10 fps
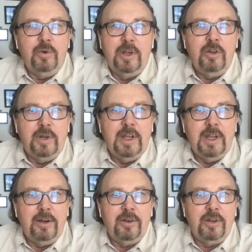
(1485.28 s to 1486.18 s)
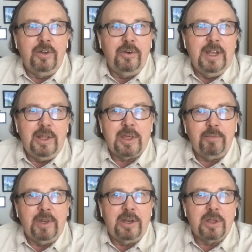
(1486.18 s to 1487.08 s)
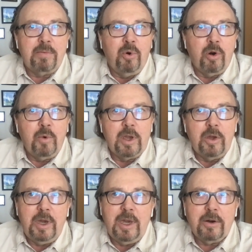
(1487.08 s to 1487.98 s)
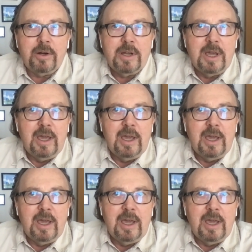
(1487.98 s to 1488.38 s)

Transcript: you need something to support what you hear.